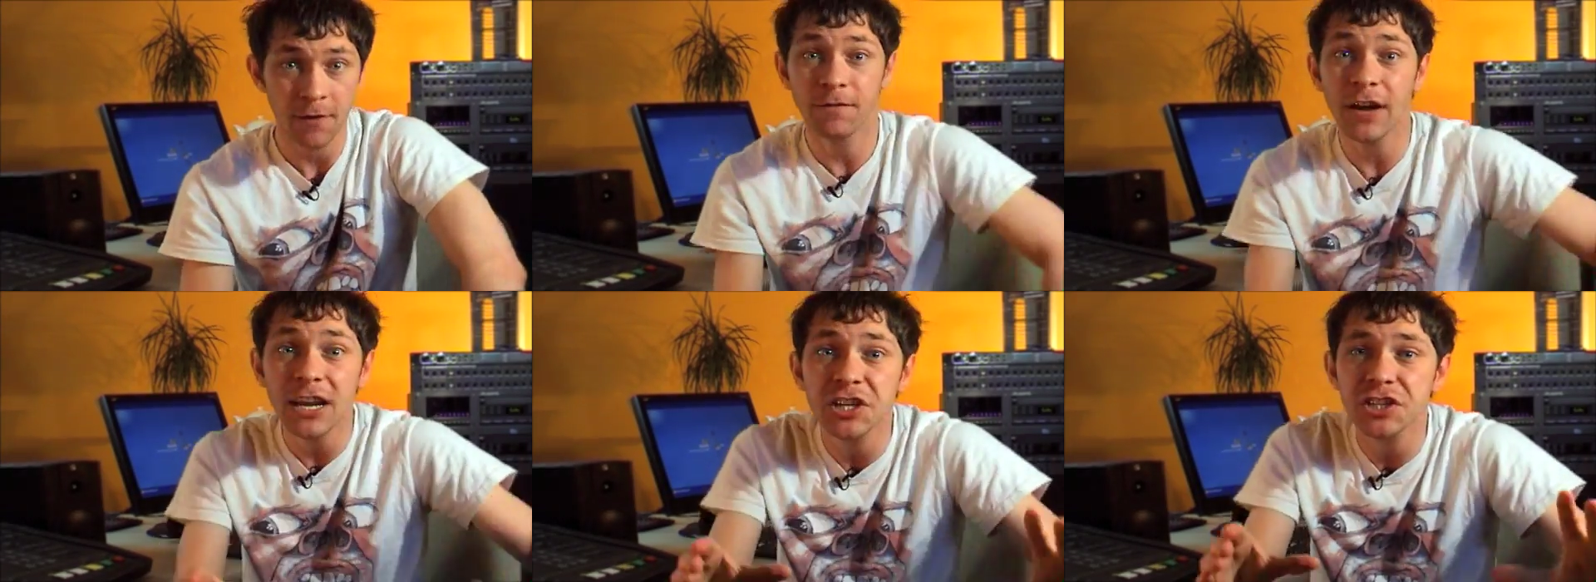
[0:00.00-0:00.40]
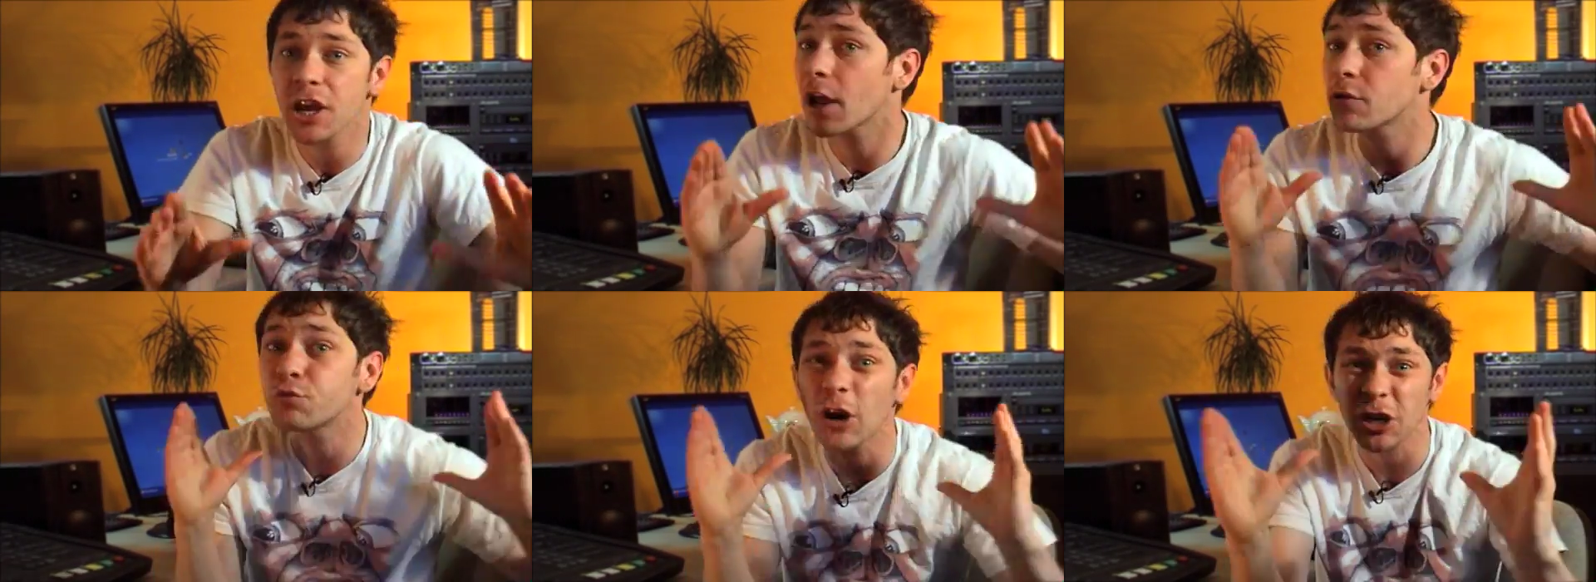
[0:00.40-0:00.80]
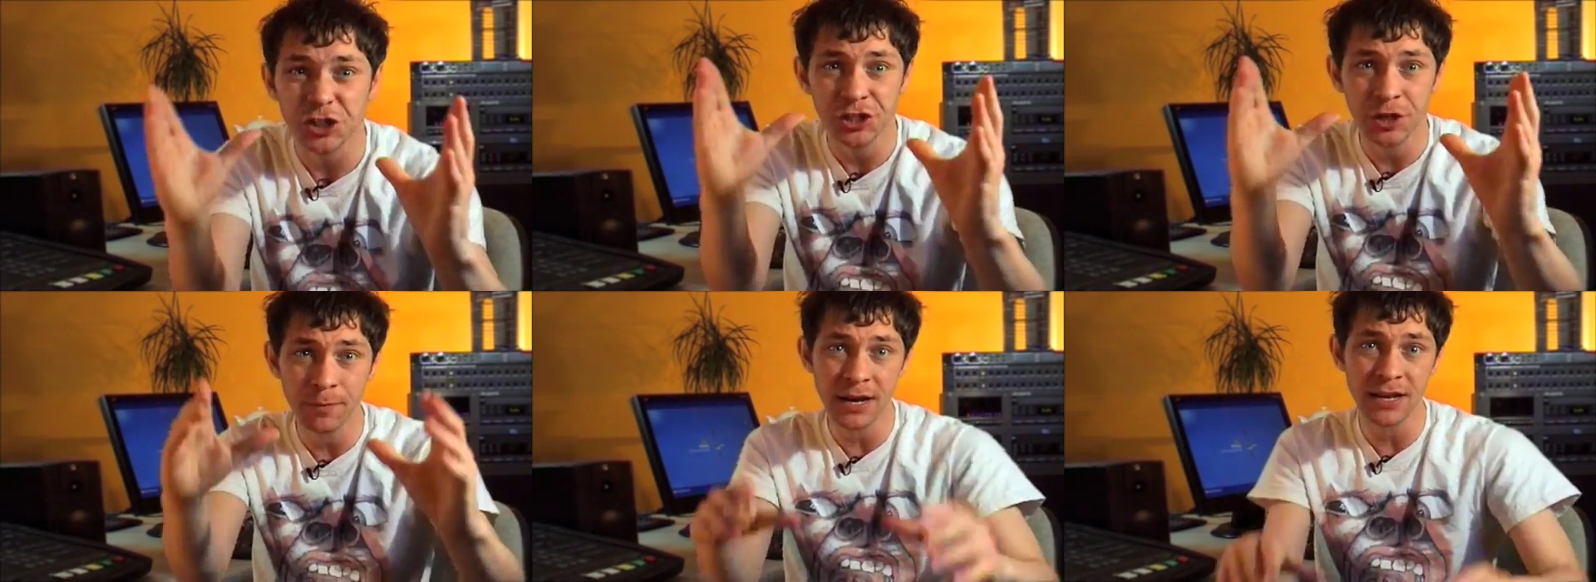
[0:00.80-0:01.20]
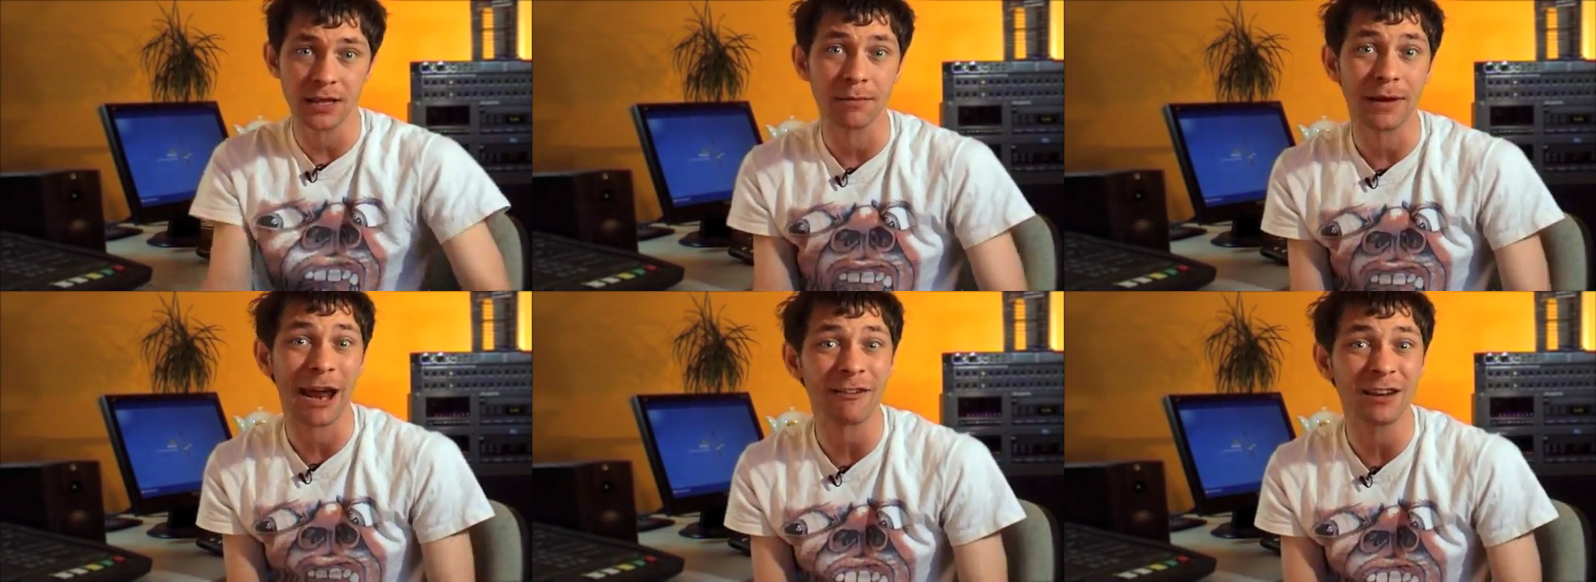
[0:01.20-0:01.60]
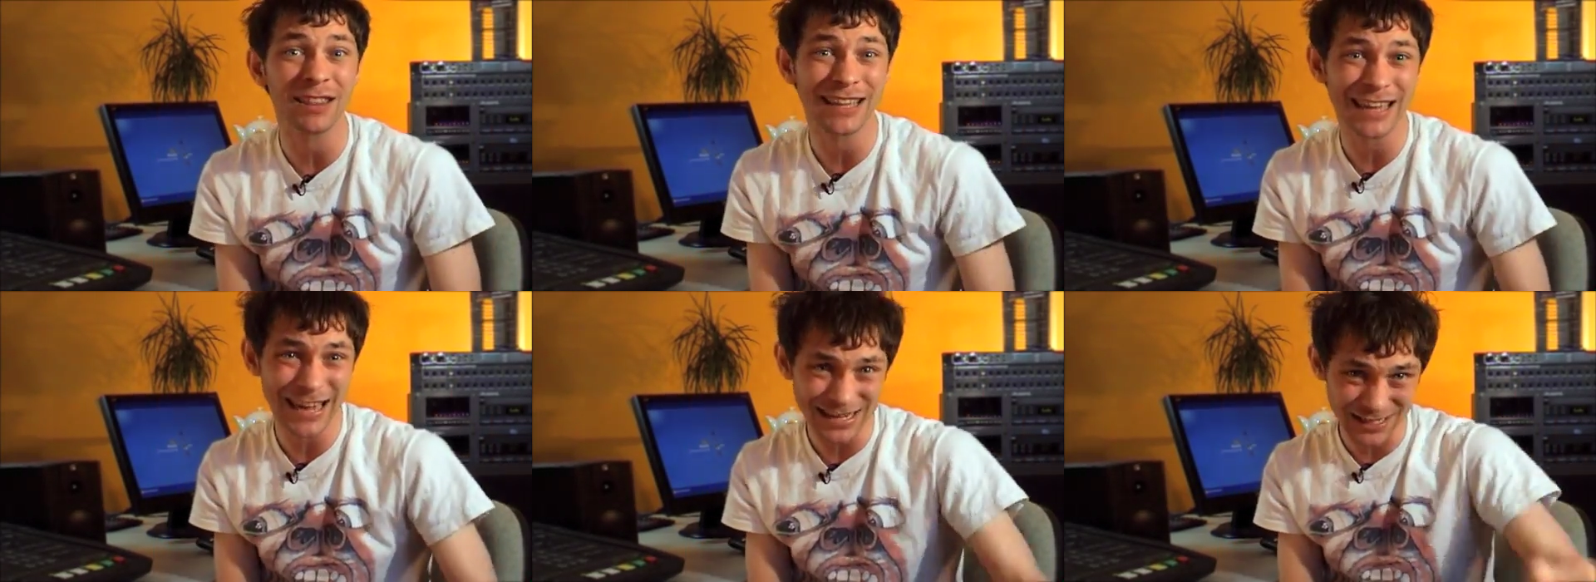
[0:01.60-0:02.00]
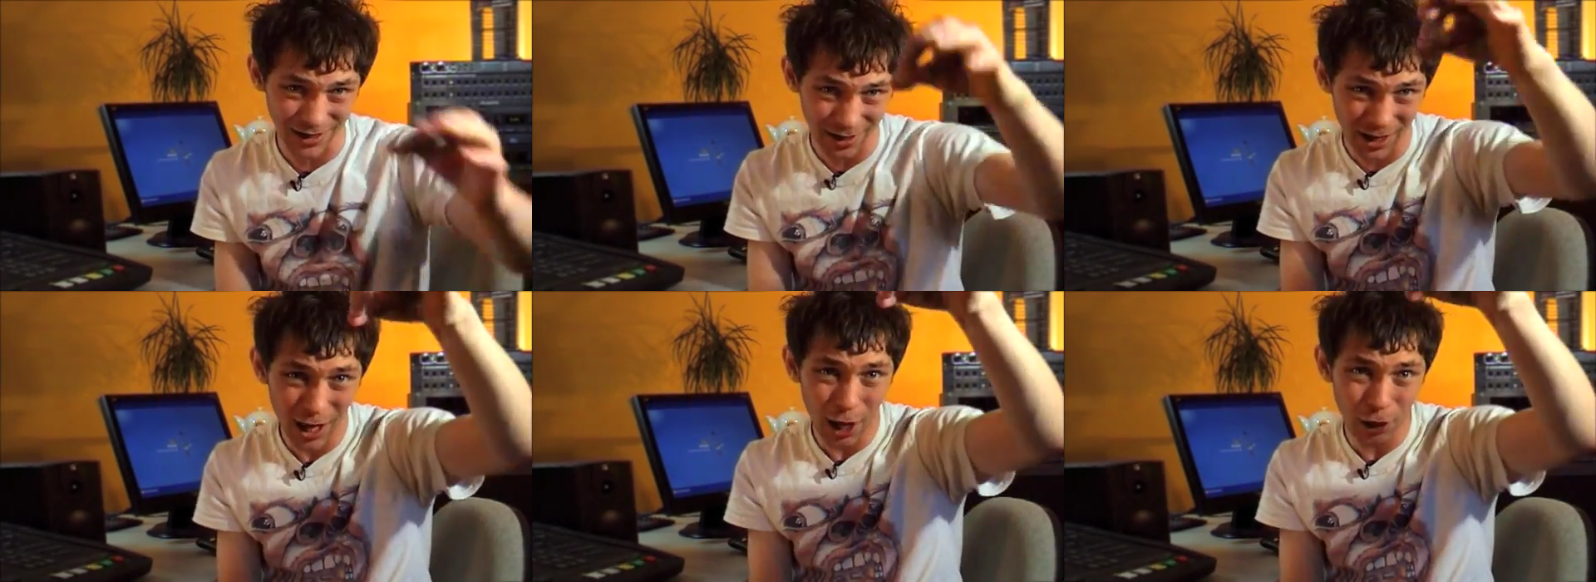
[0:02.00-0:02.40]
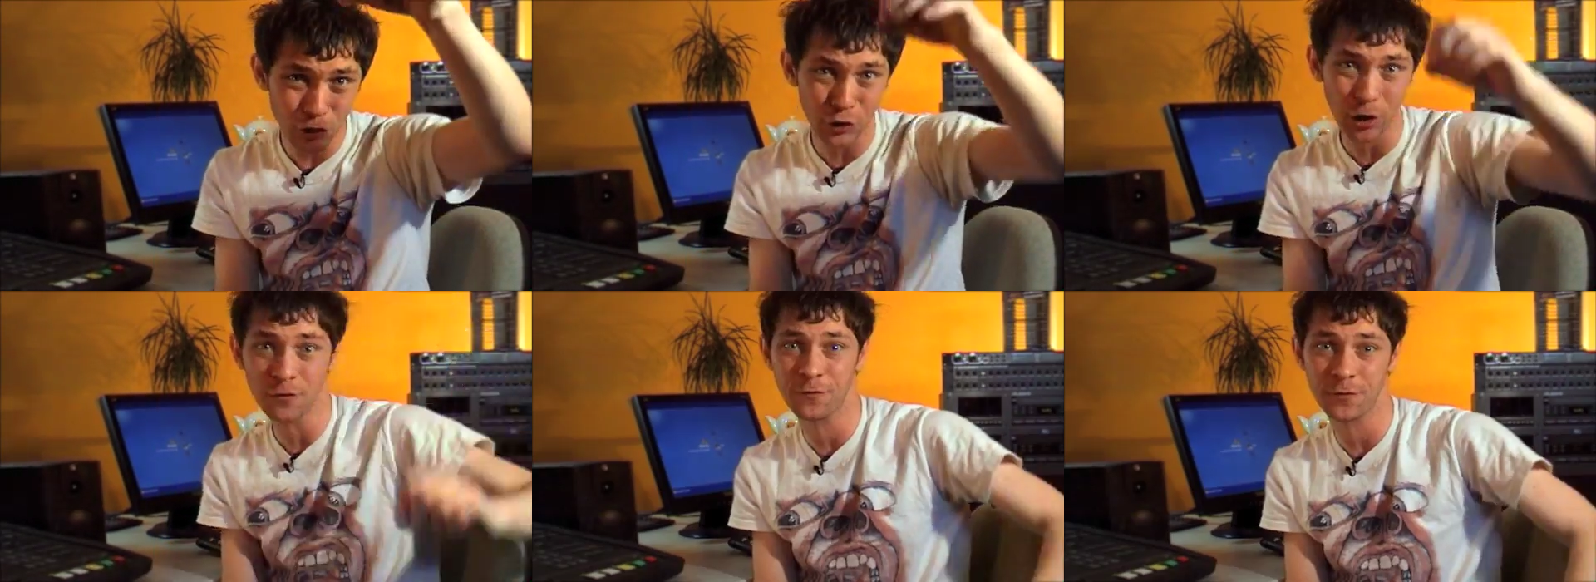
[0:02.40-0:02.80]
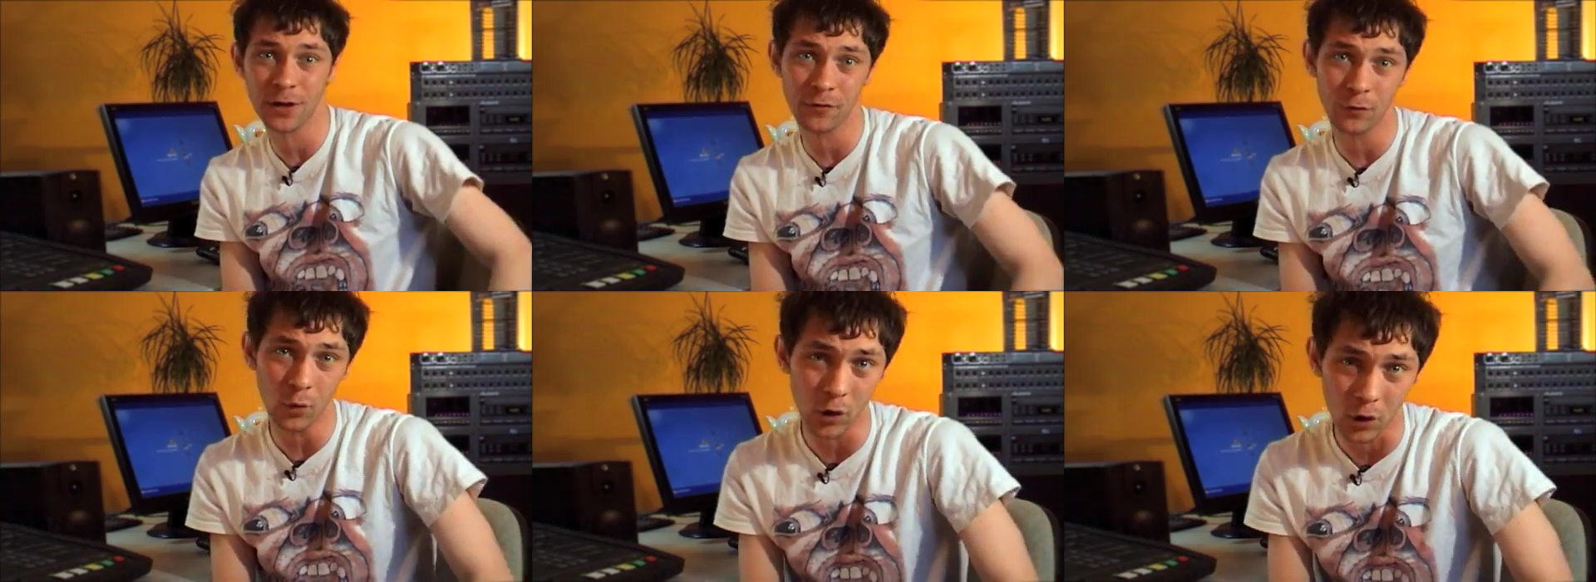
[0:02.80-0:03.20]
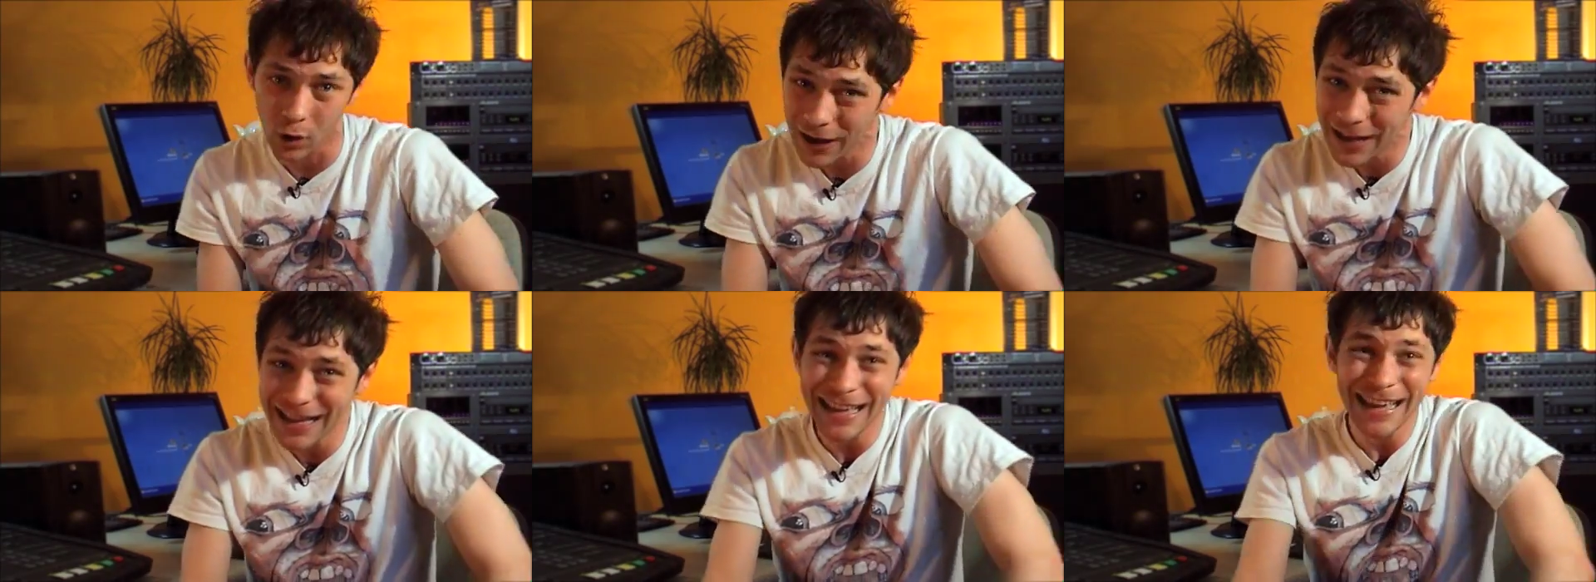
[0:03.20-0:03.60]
Venus had rushed to meet them carrying the keys like a trophy of war.